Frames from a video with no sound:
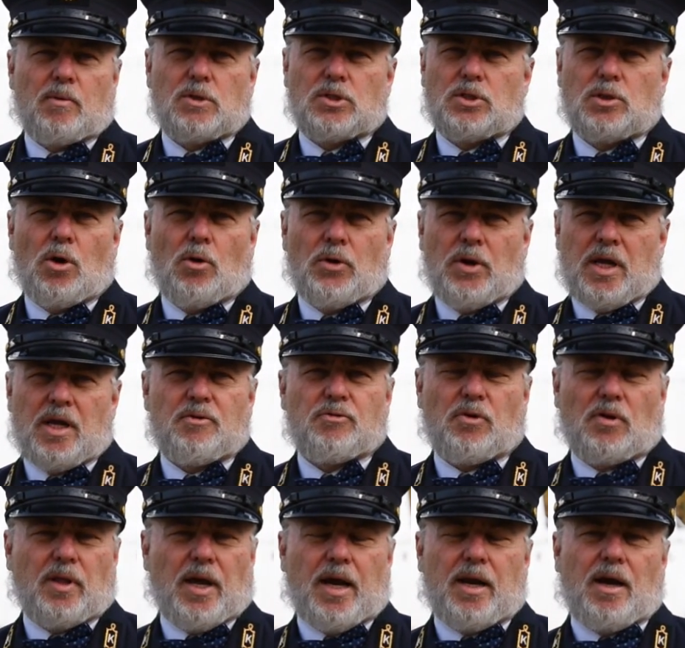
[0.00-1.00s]
there was no need
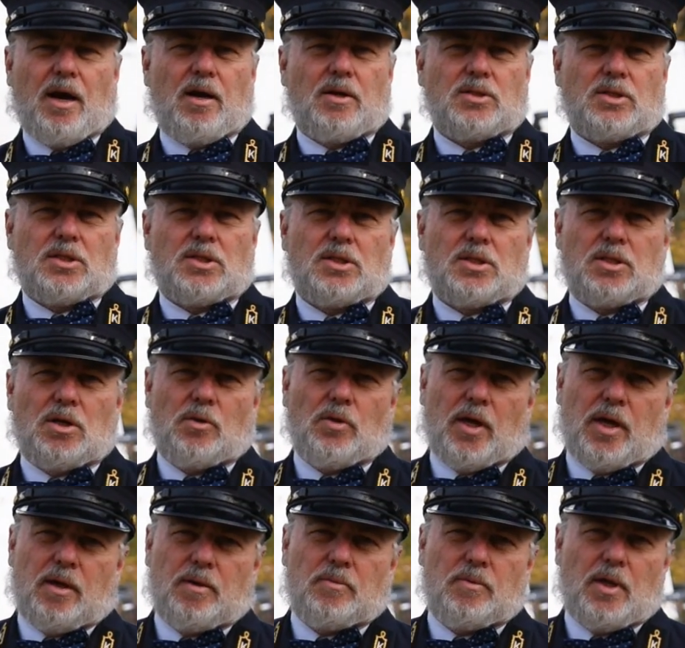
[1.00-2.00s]
for lighthouses, so
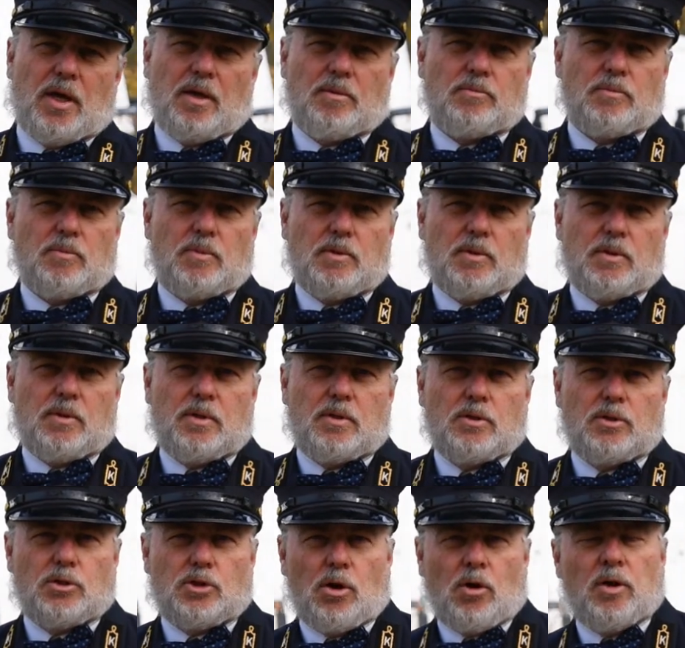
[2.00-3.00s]
they, they
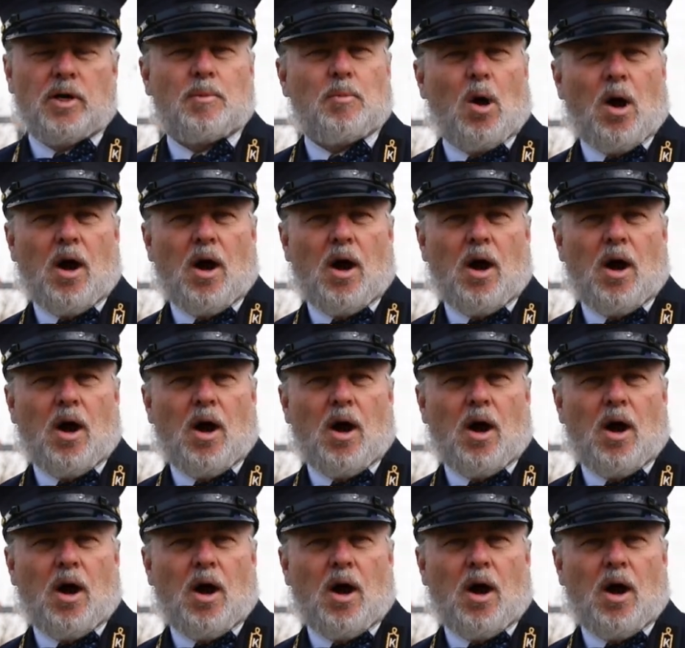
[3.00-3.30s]
turned them